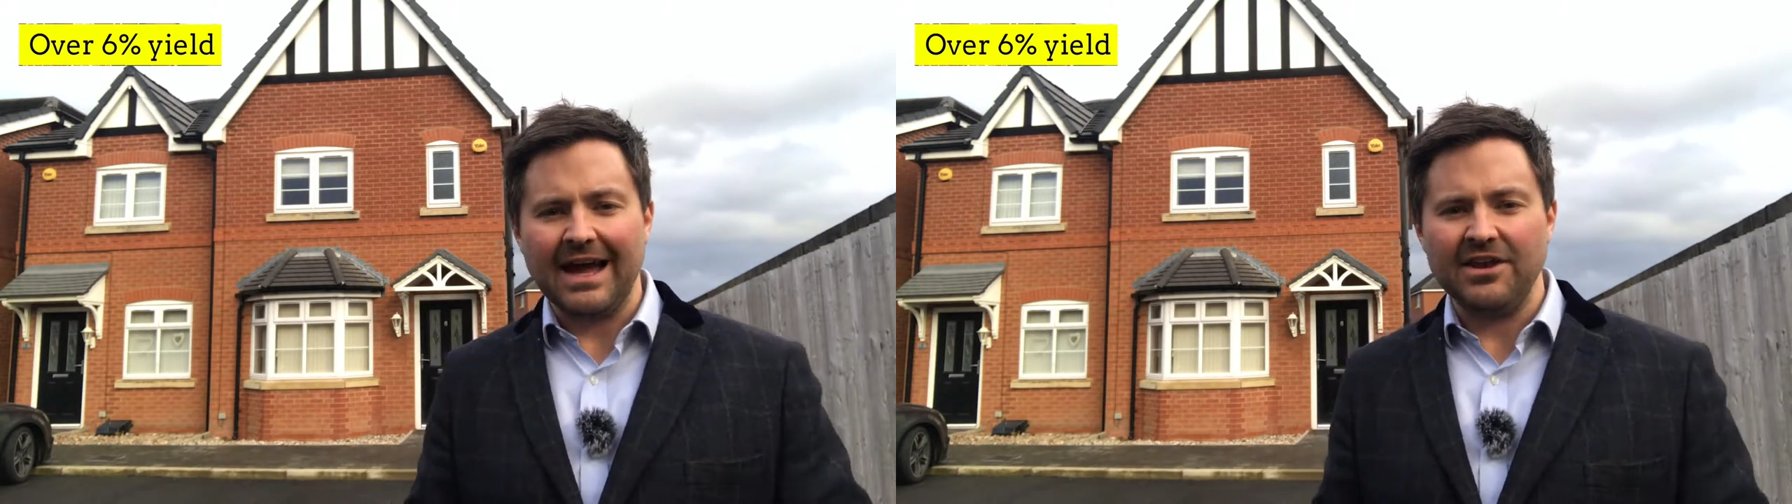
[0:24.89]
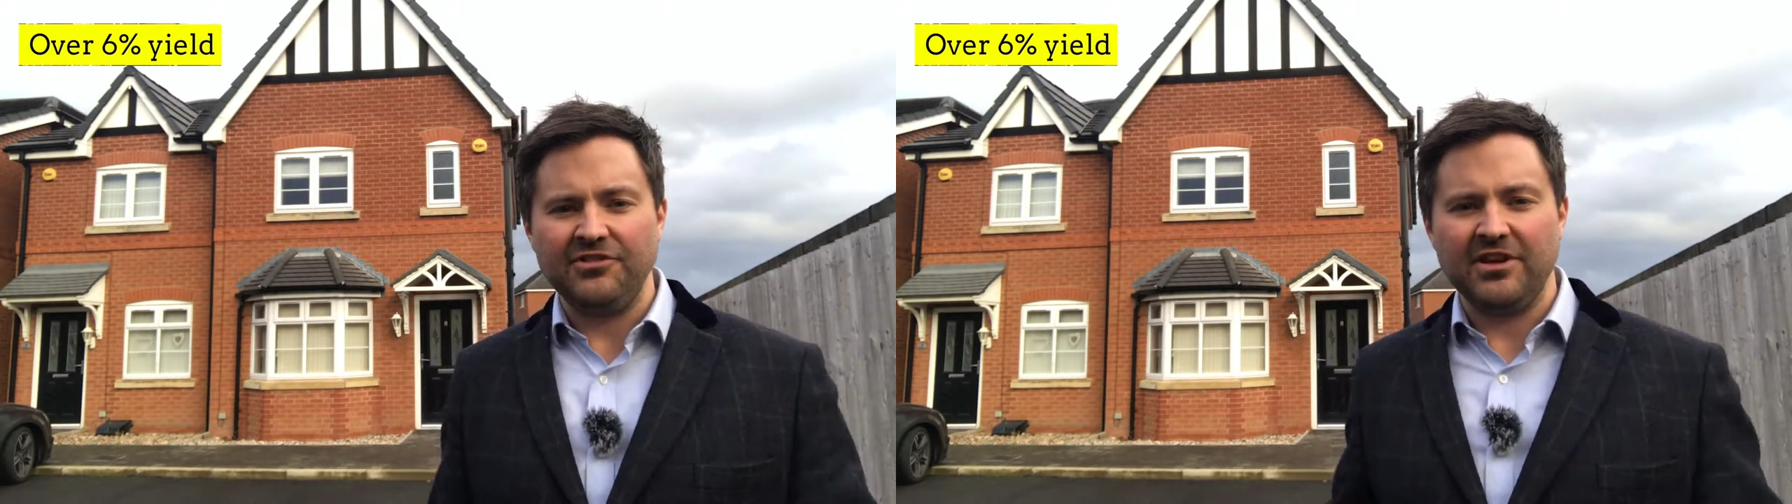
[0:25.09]

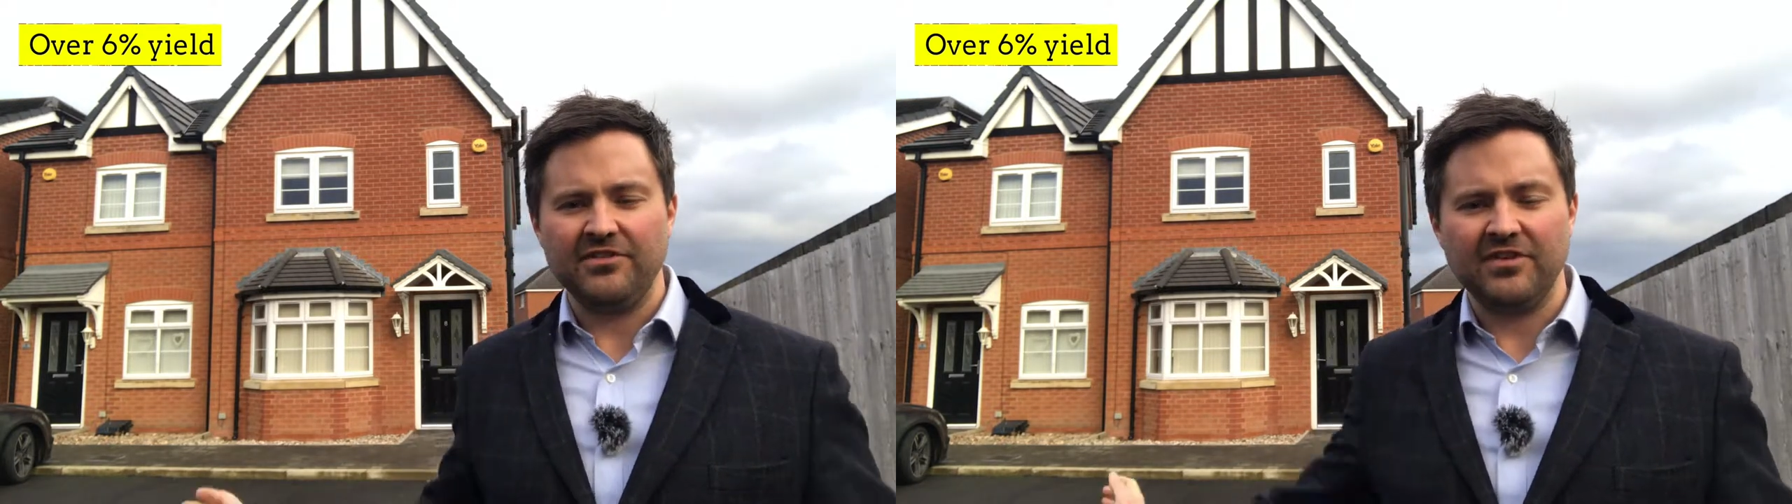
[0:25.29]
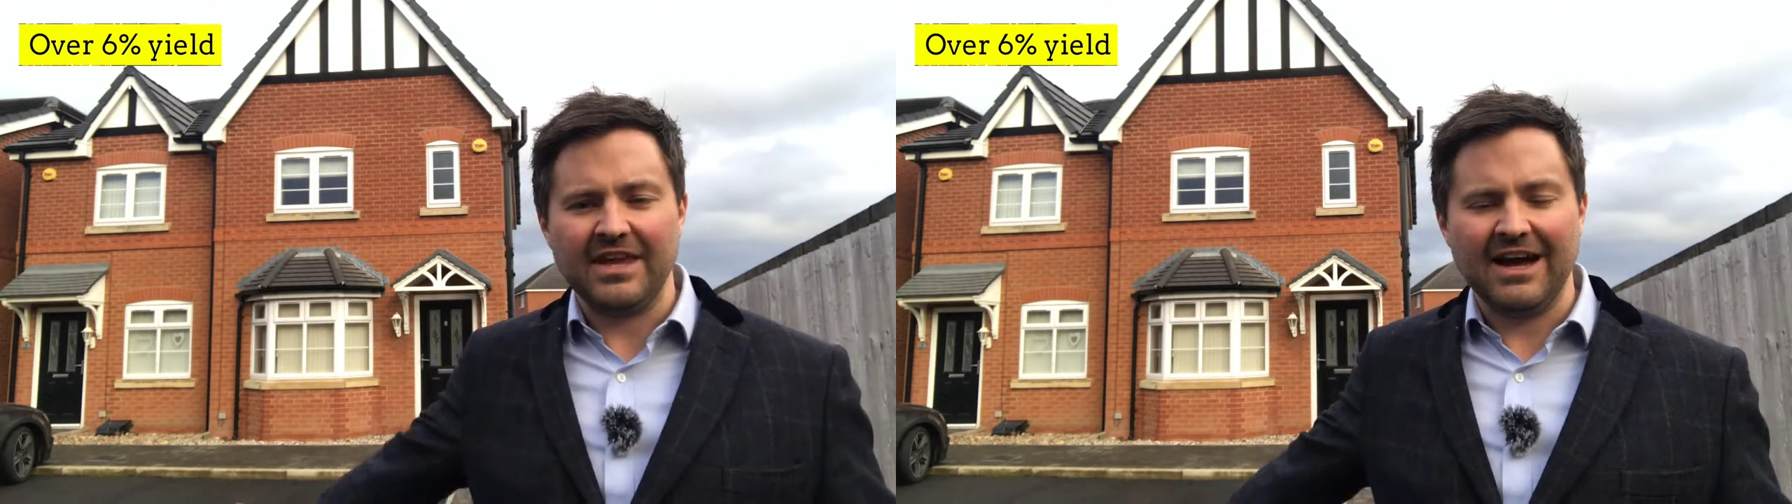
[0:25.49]
and as you can
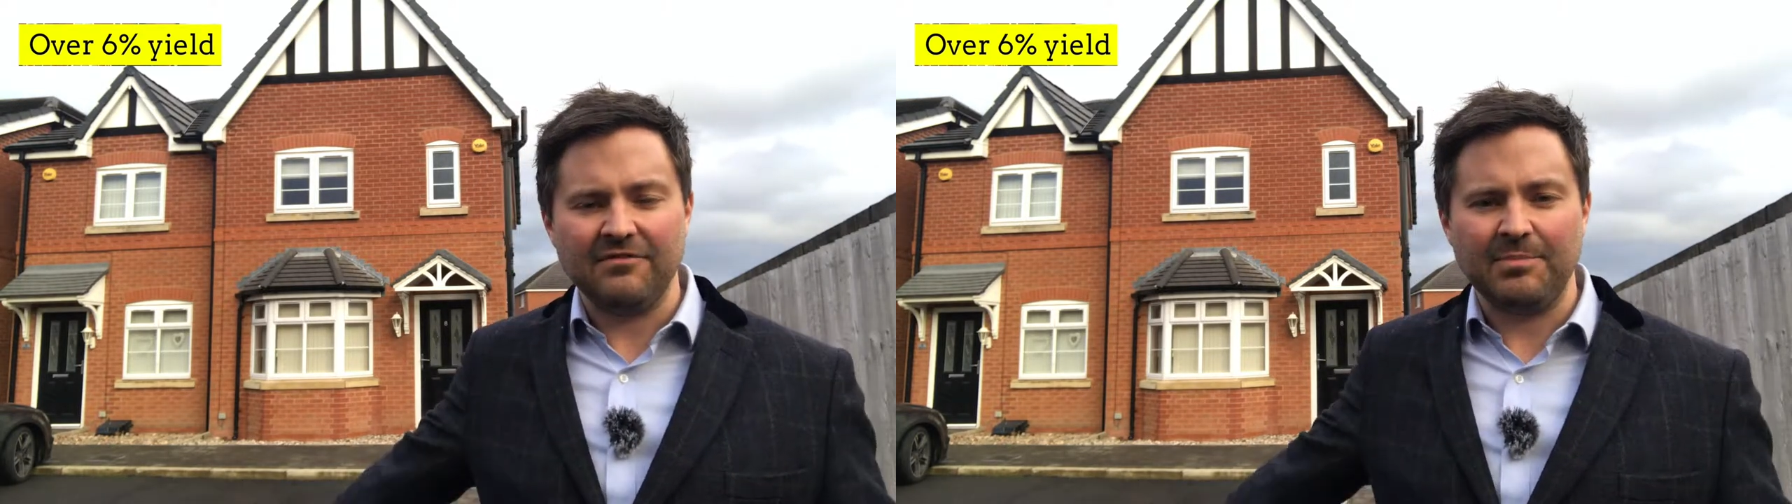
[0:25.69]
see, you have